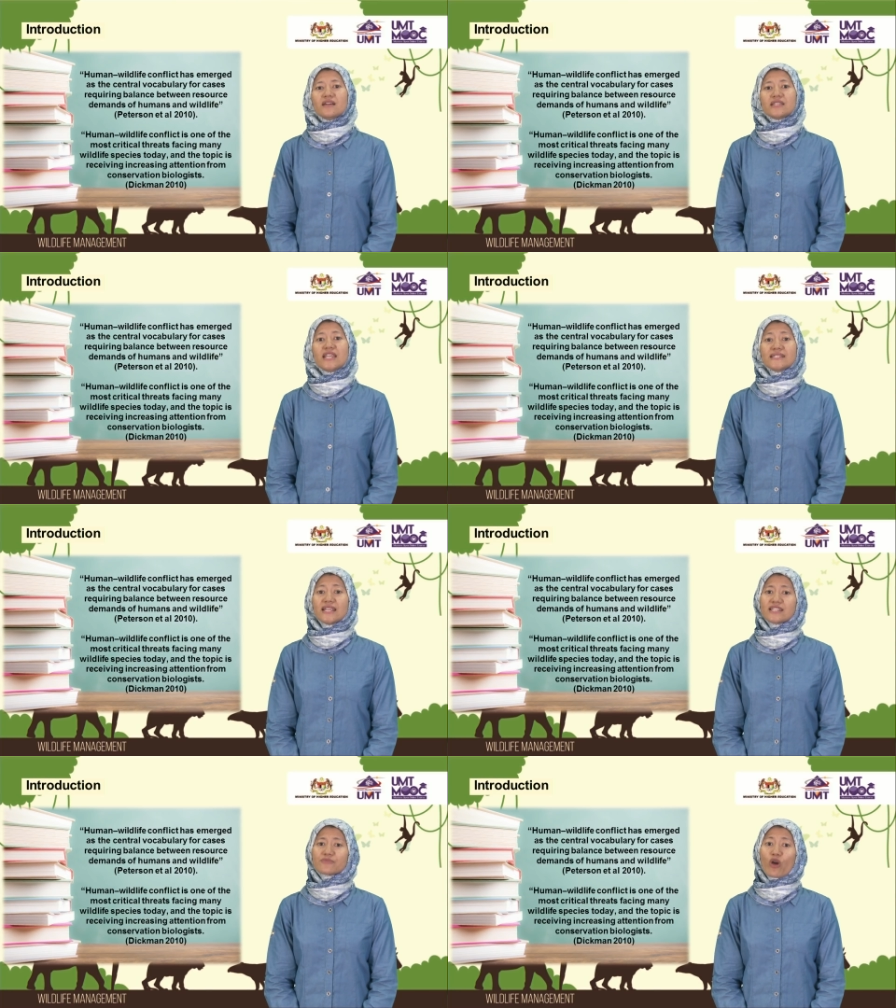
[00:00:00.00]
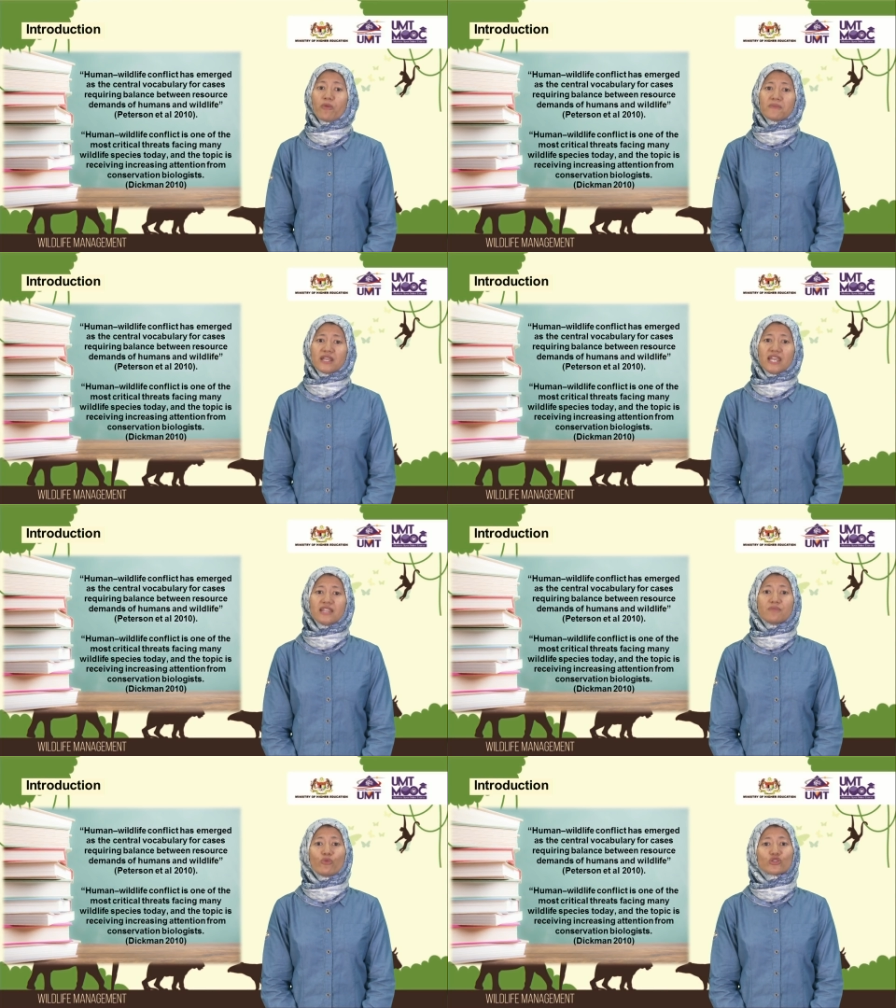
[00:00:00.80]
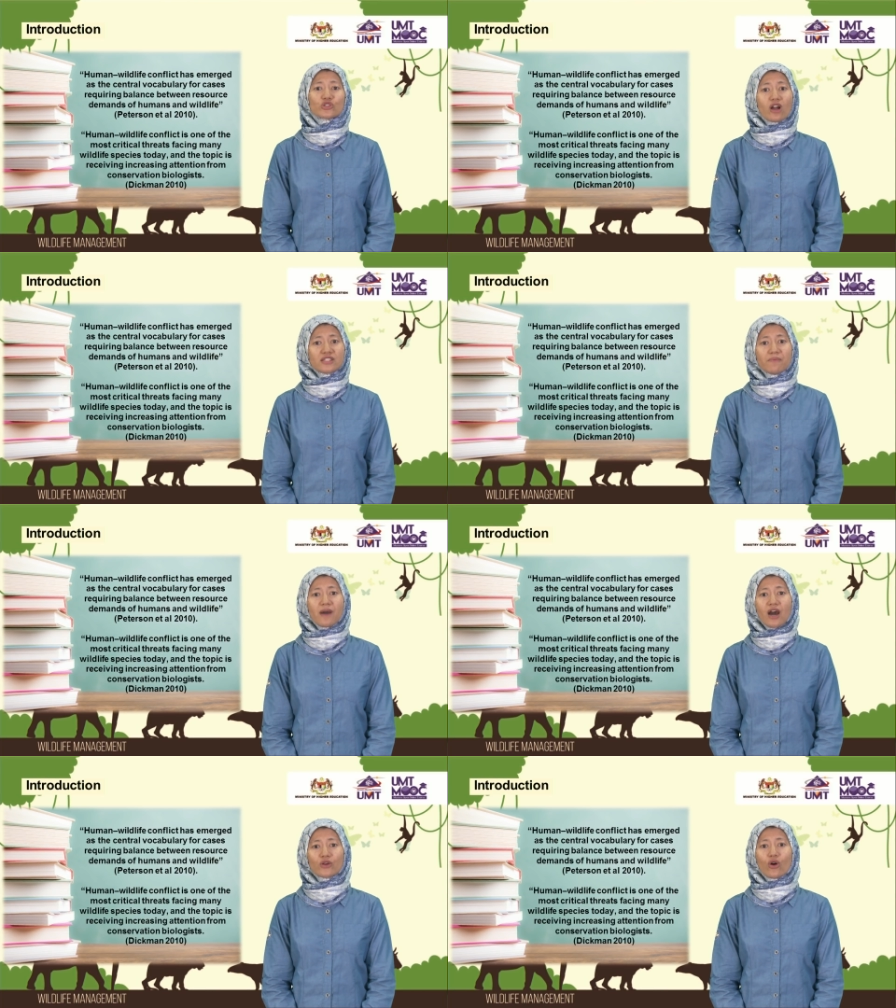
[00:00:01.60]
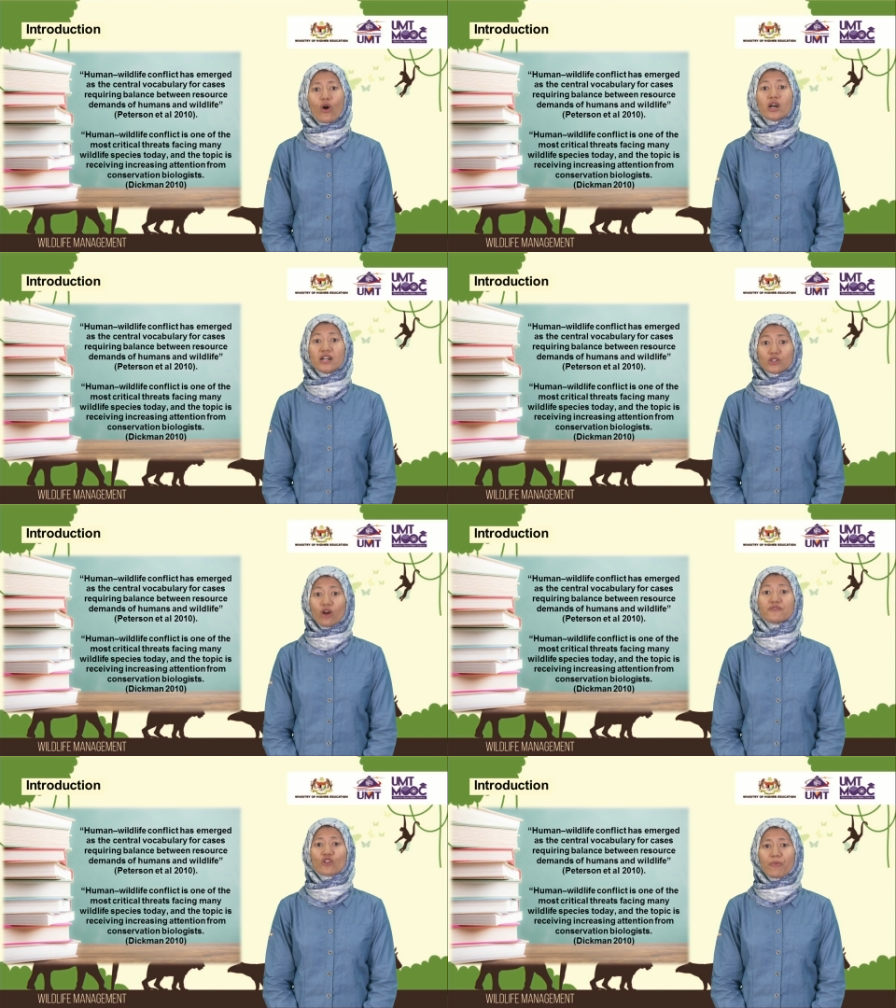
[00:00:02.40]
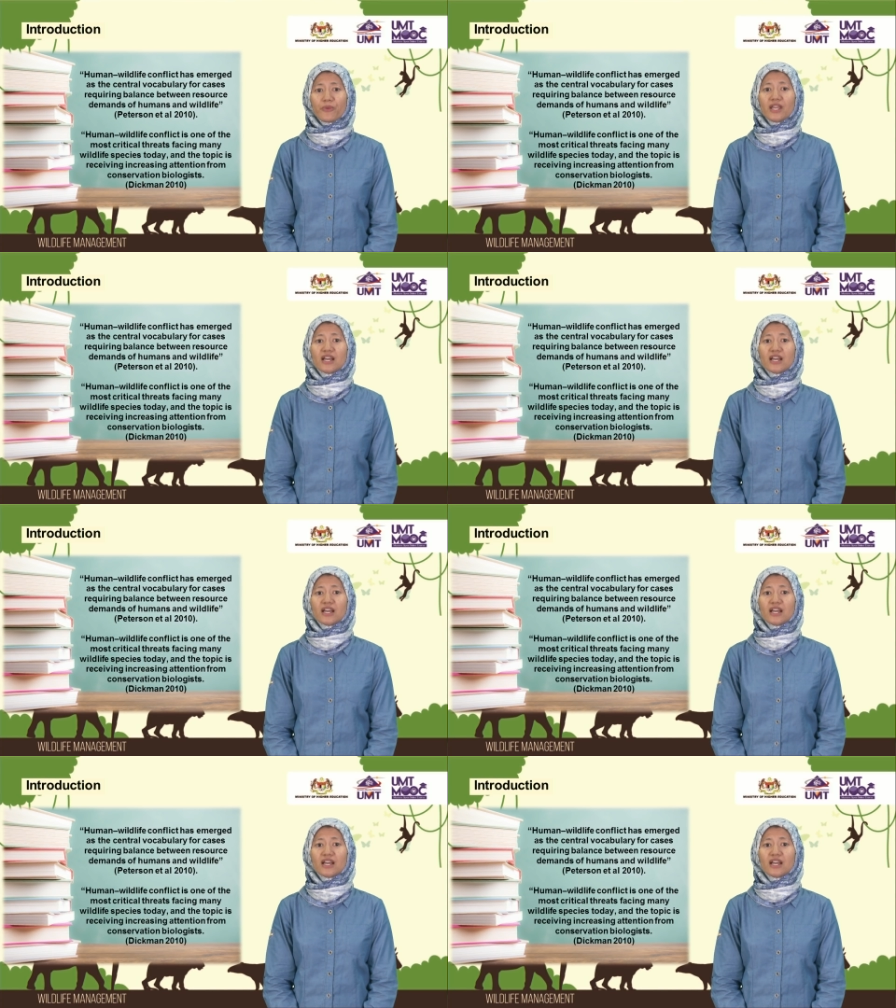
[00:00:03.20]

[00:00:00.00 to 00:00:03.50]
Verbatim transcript: This is probably the most talked about or heard of topic